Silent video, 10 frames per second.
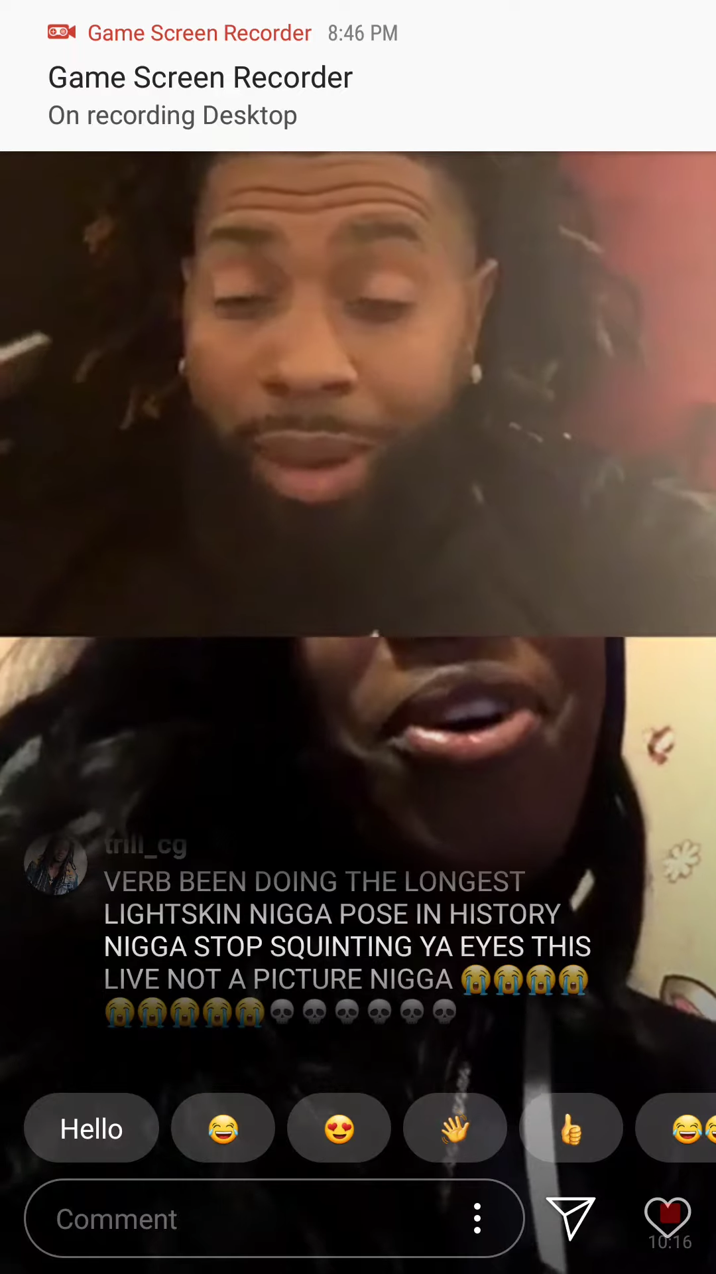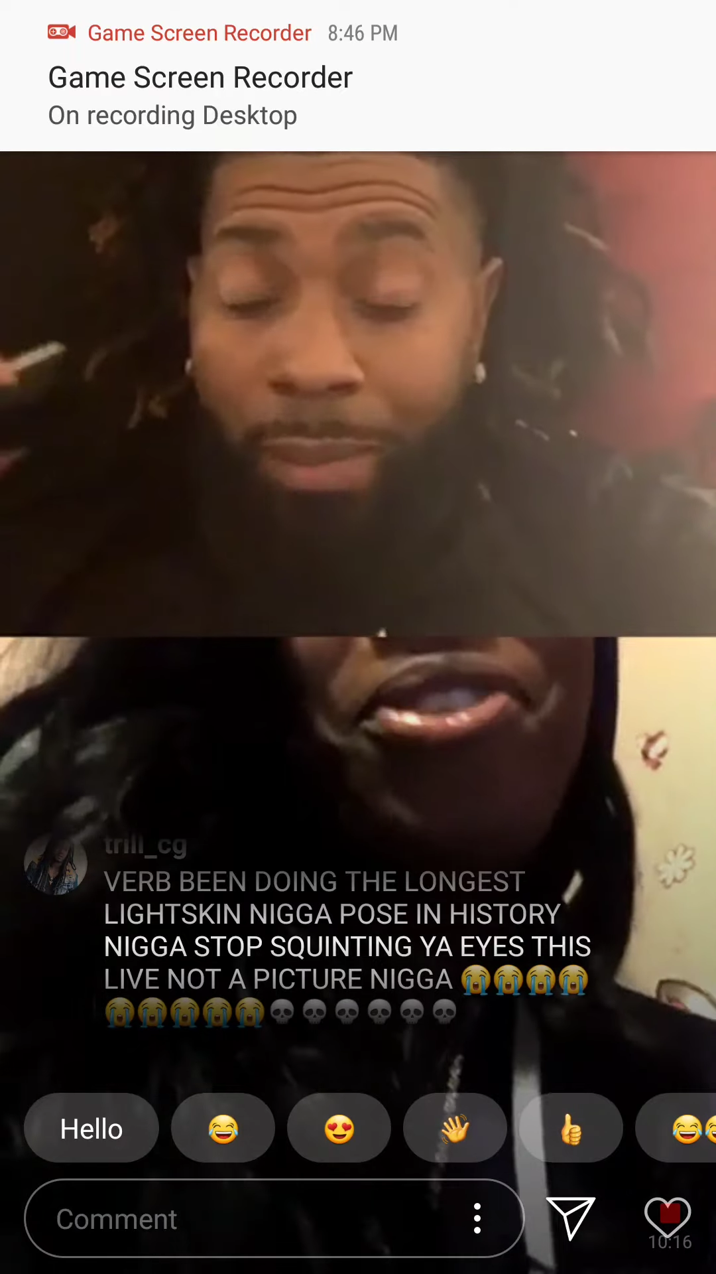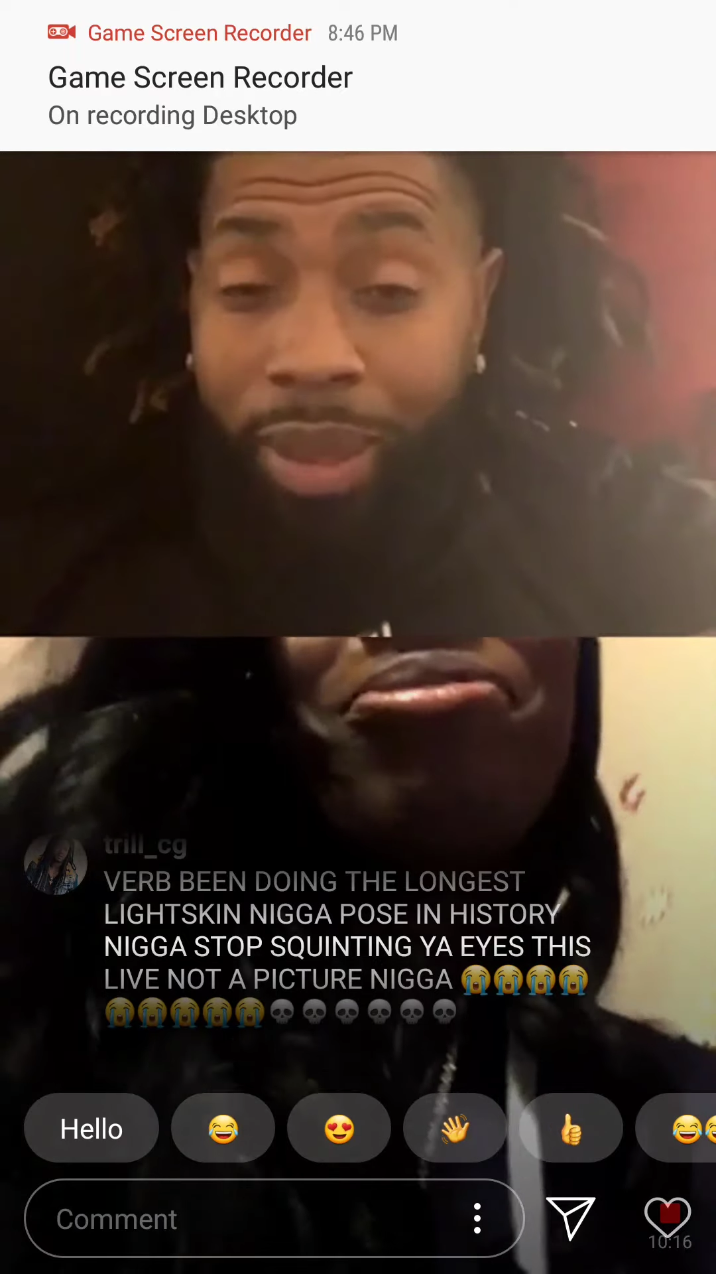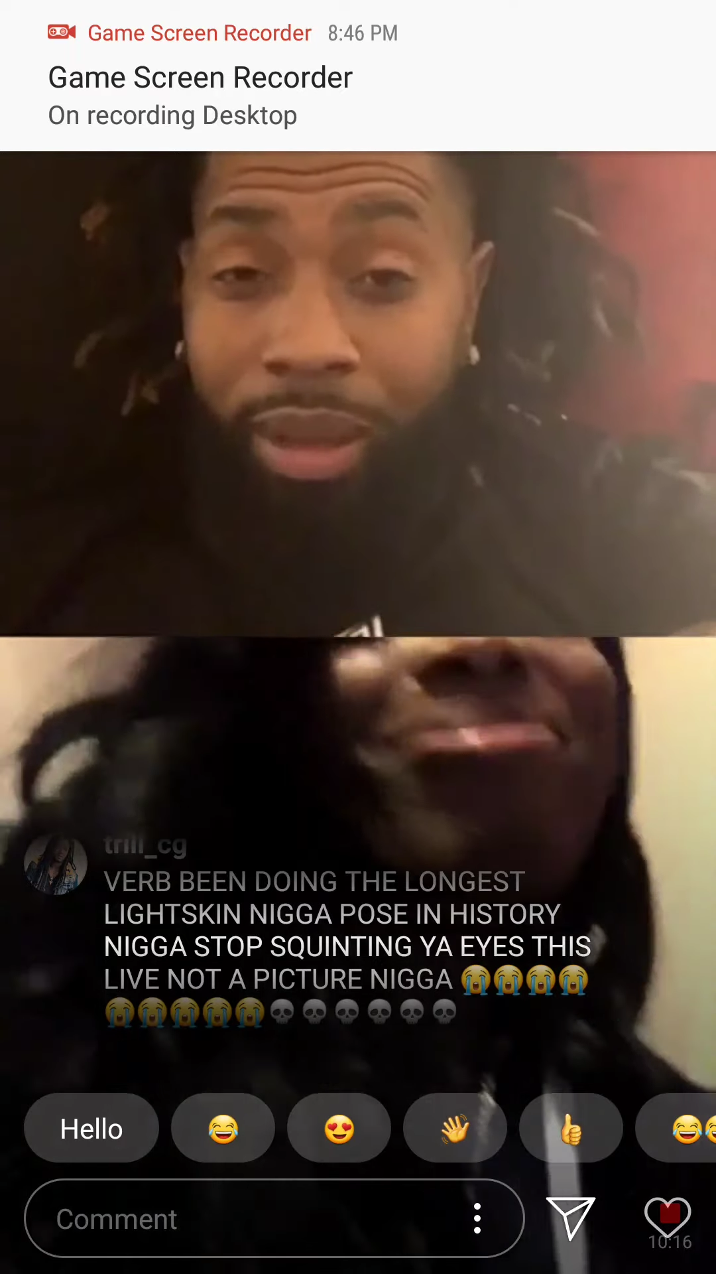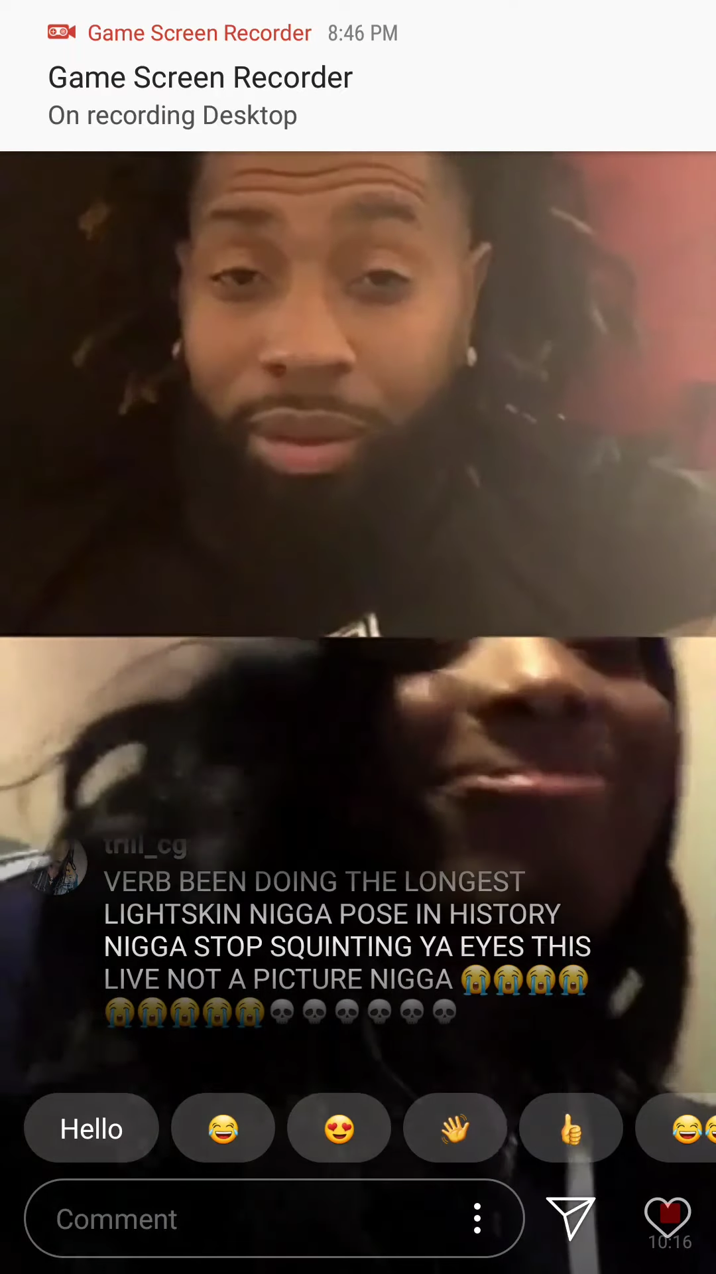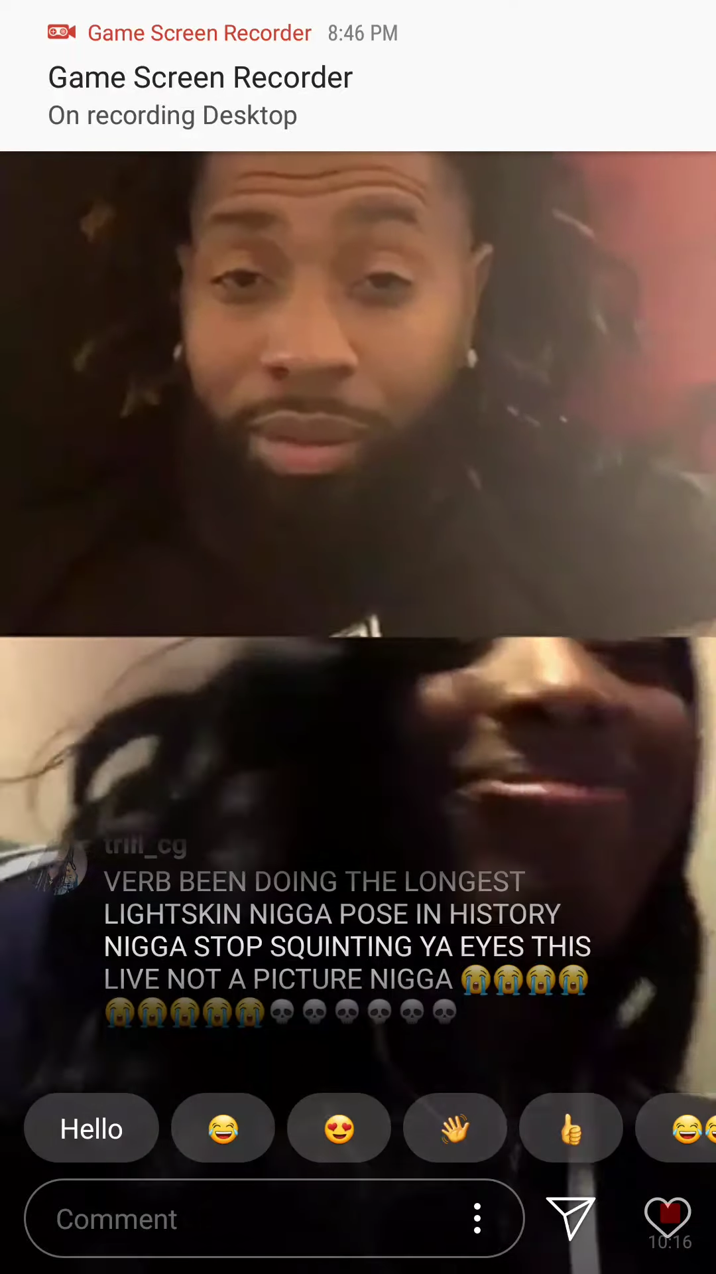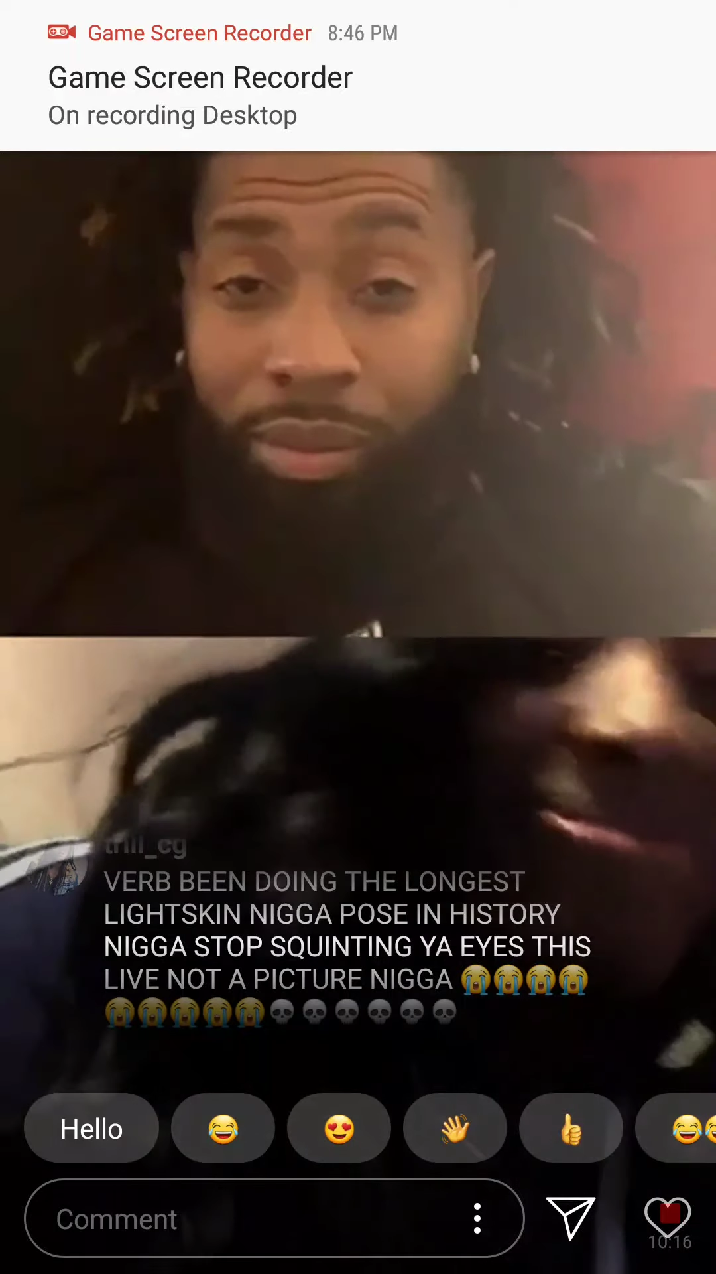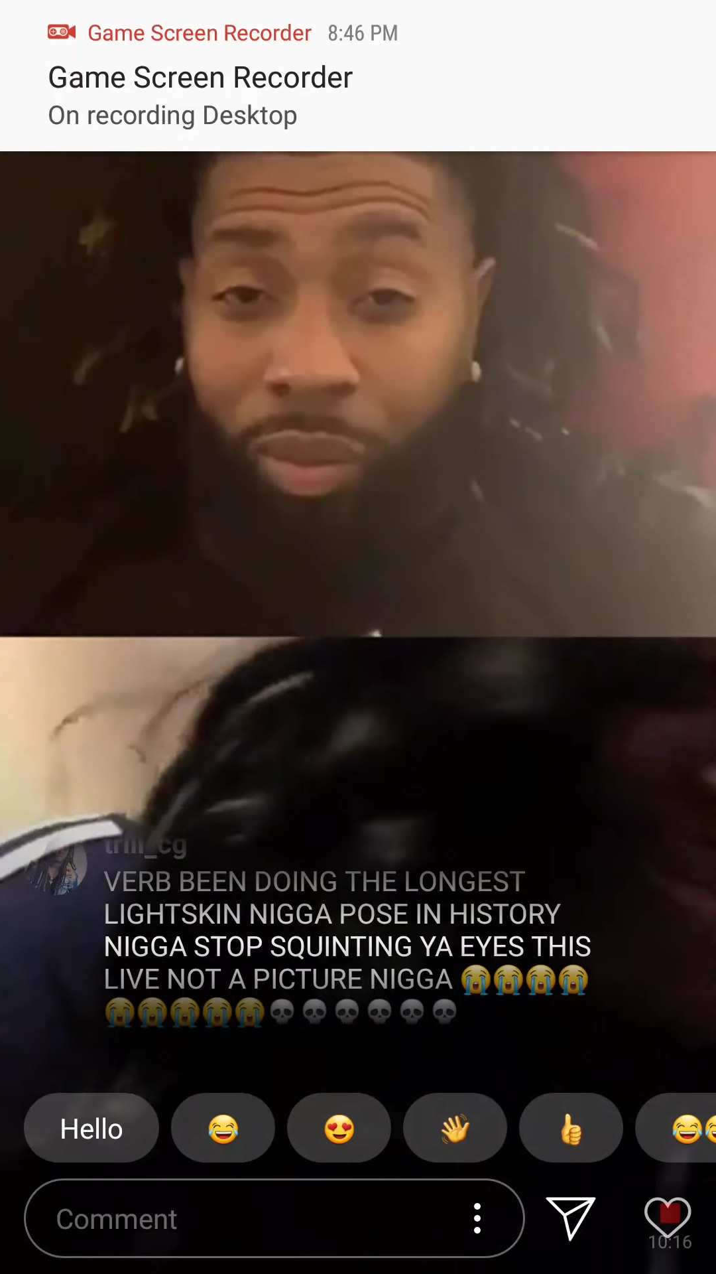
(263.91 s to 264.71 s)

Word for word: to pick